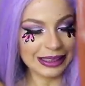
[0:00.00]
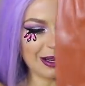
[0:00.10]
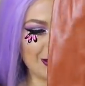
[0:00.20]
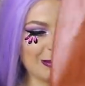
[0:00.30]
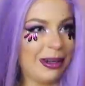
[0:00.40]

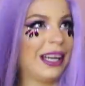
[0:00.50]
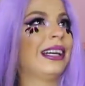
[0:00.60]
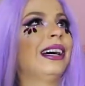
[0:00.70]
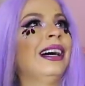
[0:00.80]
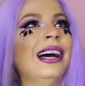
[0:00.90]
Oh my
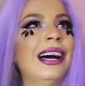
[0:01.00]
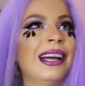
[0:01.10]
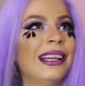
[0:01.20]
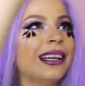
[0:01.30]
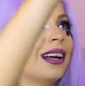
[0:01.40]

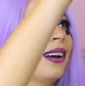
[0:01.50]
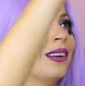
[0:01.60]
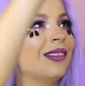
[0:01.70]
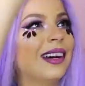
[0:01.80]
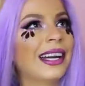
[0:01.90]
god!
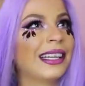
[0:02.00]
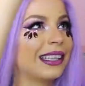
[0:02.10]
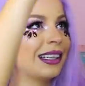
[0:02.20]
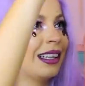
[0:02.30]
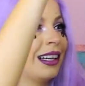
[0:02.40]
Oh my
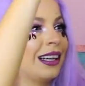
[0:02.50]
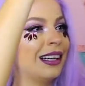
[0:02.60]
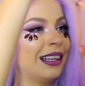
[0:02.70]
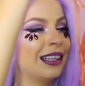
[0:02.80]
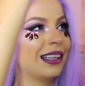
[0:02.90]

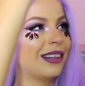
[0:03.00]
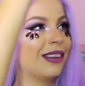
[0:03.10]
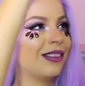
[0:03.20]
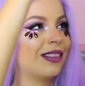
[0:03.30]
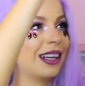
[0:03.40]
god!
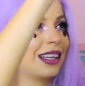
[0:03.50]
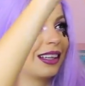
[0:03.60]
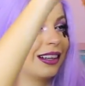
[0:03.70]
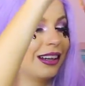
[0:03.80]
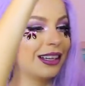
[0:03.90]
Oh my
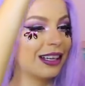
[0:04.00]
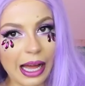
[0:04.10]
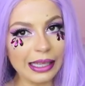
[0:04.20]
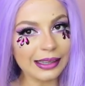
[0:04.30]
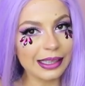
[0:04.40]
god!
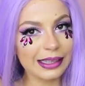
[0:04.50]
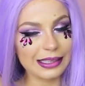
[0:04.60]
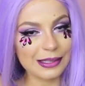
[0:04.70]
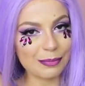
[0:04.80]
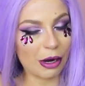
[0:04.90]
I think
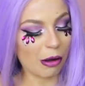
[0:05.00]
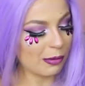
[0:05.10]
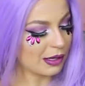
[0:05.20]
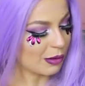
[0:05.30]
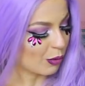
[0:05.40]
this is
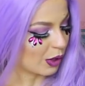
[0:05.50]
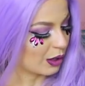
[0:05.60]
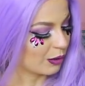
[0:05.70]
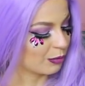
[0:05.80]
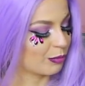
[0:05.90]
probably one
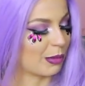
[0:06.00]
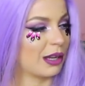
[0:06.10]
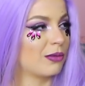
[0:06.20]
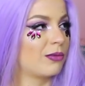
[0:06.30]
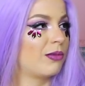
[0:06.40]
of
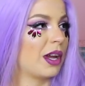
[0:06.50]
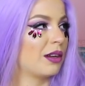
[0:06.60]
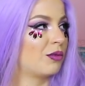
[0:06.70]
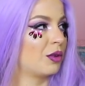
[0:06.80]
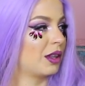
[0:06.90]
my
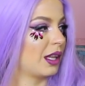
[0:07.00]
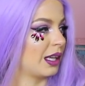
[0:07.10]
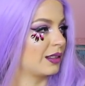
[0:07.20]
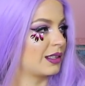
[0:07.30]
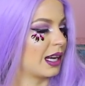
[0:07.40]
favorite
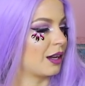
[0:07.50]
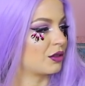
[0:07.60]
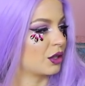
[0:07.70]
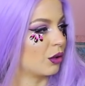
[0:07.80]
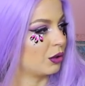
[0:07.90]
things that I've
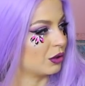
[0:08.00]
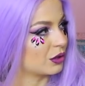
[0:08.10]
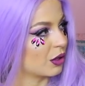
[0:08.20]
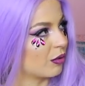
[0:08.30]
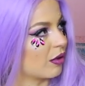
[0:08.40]
shown you
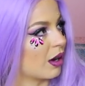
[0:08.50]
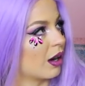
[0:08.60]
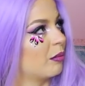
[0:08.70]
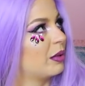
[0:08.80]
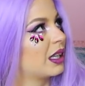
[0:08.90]
so
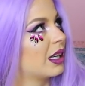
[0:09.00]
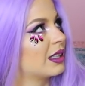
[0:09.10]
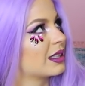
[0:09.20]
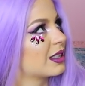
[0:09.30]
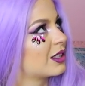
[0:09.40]
far
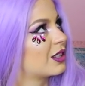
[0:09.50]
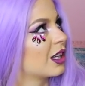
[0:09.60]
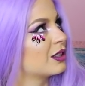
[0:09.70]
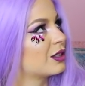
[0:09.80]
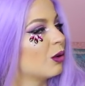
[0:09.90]
because it's
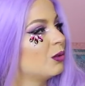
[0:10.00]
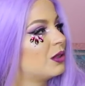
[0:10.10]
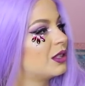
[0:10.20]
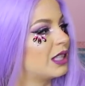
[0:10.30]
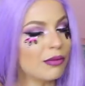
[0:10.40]
just so
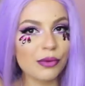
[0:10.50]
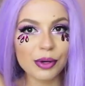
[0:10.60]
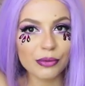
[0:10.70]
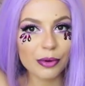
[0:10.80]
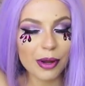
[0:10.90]

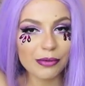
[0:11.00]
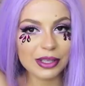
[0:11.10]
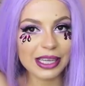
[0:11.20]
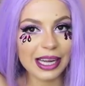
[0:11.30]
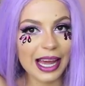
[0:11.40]
different from
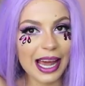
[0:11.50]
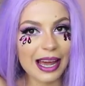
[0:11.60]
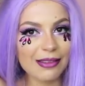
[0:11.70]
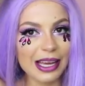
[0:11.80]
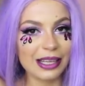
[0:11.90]
everything I
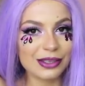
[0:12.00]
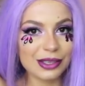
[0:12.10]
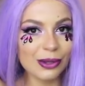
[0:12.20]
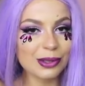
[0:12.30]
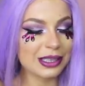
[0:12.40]
have and
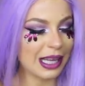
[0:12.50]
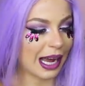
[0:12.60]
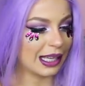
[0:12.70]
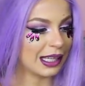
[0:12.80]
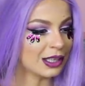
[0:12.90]
so
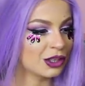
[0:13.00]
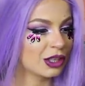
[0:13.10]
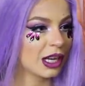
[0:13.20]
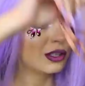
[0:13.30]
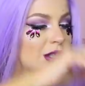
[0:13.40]

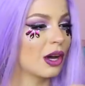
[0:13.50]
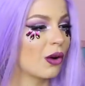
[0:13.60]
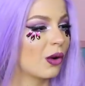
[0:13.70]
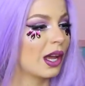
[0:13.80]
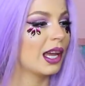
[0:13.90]
stylish.
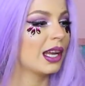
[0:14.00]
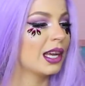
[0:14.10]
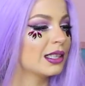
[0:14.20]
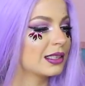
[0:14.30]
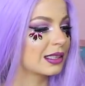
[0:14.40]
So it
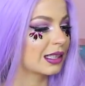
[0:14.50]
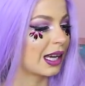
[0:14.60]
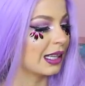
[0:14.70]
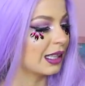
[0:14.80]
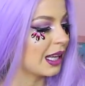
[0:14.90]
is
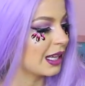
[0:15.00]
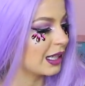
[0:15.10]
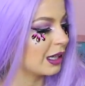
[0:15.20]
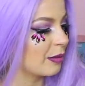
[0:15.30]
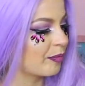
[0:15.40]
kind of
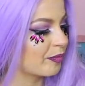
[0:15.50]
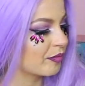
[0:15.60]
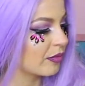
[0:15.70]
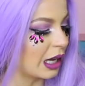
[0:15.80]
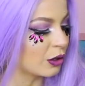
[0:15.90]
like, um, I
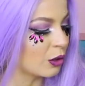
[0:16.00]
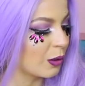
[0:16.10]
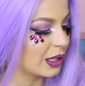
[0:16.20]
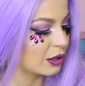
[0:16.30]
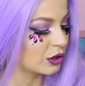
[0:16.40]
don't
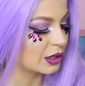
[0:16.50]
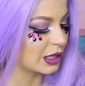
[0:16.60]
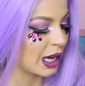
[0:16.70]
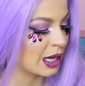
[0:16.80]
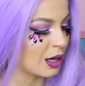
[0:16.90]
know whether to
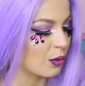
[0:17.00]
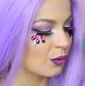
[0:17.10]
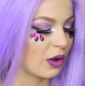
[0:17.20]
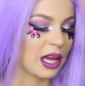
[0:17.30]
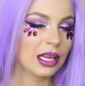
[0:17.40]
say
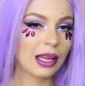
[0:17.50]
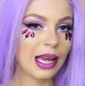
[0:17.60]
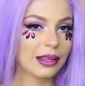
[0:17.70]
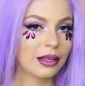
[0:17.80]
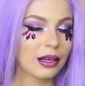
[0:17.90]
fake
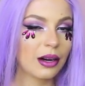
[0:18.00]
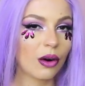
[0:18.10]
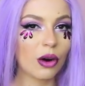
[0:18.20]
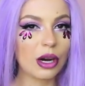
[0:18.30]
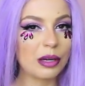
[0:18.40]
leather
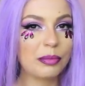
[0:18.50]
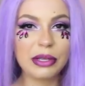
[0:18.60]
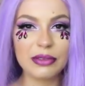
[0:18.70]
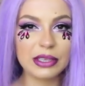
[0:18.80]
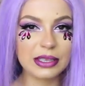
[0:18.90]
or
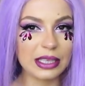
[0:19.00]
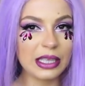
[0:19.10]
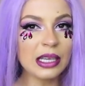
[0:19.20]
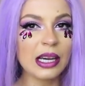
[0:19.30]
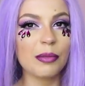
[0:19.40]

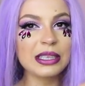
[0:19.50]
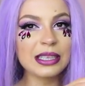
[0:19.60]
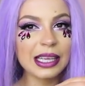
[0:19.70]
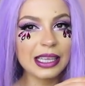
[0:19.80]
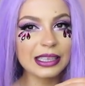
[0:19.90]
PVC, but
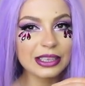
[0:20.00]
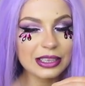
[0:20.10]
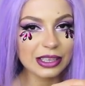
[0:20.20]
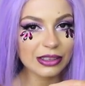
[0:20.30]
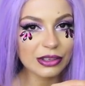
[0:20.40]

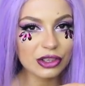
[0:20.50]
it's like a, a